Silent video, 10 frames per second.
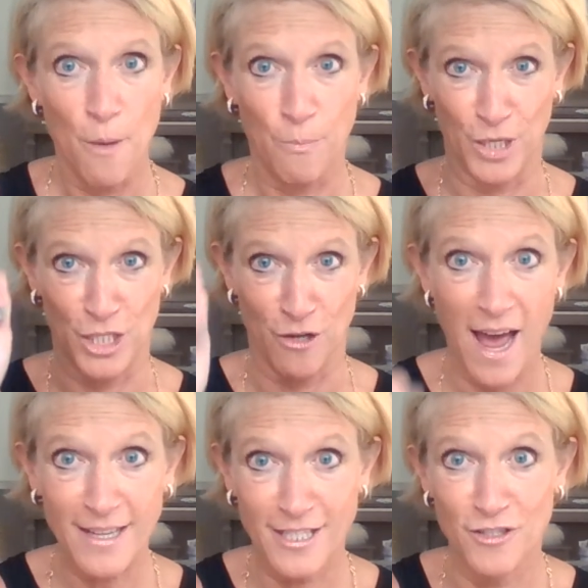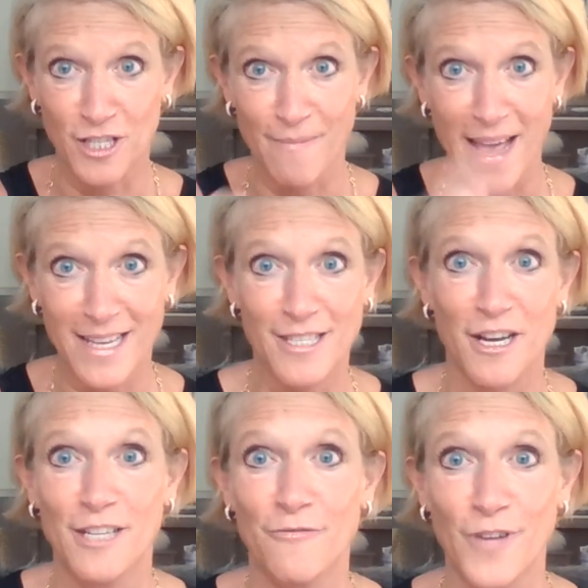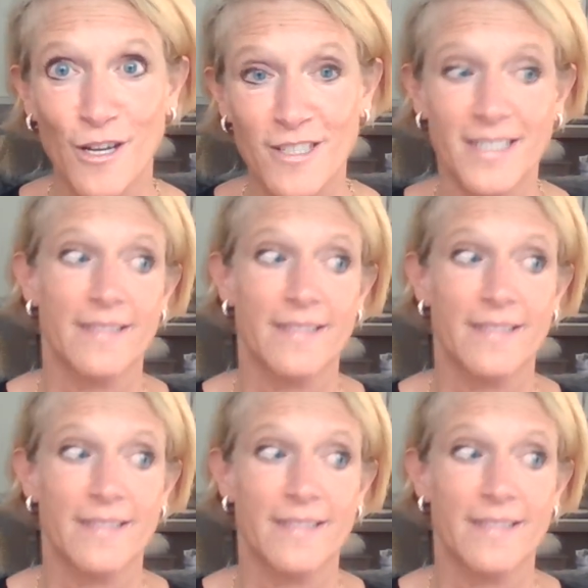Put your oxygen mask on first,